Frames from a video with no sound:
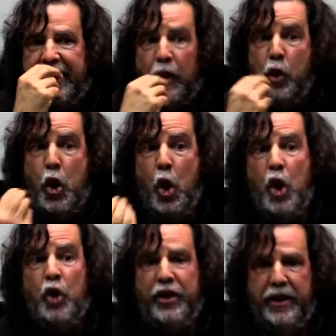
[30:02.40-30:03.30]
the
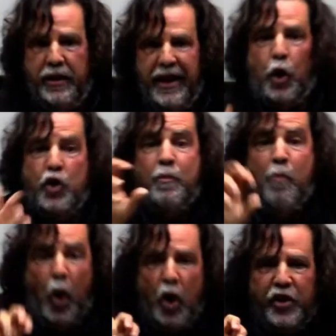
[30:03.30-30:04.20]
technology, the
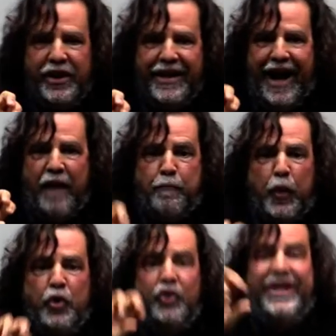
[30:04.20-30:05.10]
cosmology that
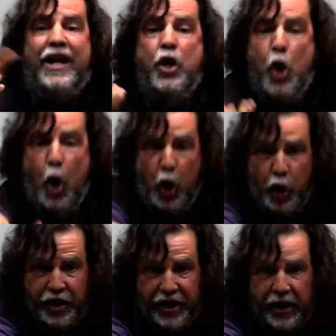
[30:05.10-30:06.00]
has produced
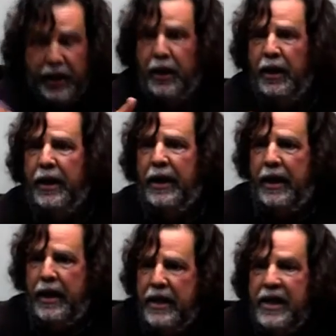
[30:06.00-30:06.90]
technology
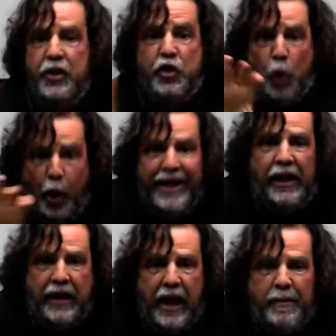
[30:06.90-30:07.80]
in
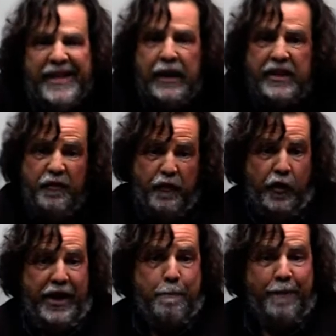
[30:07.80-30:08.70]
historical capitalism
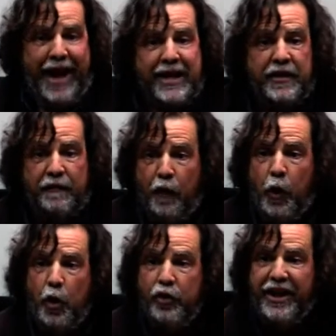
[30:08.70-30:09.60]
for the past
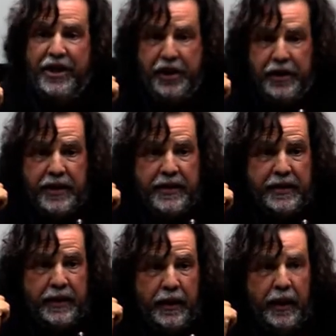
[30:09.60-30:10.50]
four hundred
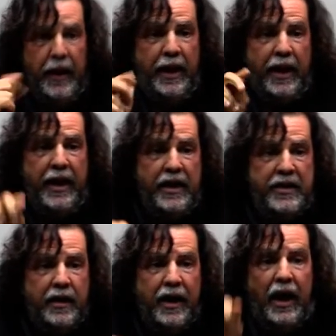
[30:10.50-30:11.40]
years
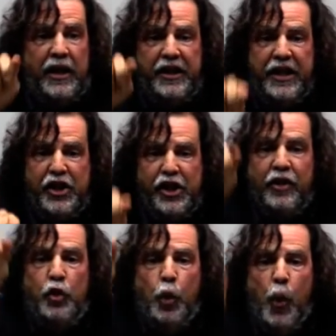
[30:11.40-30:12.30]
is
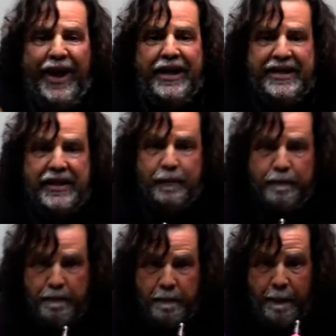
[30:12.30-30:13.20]
Cartesian dualism.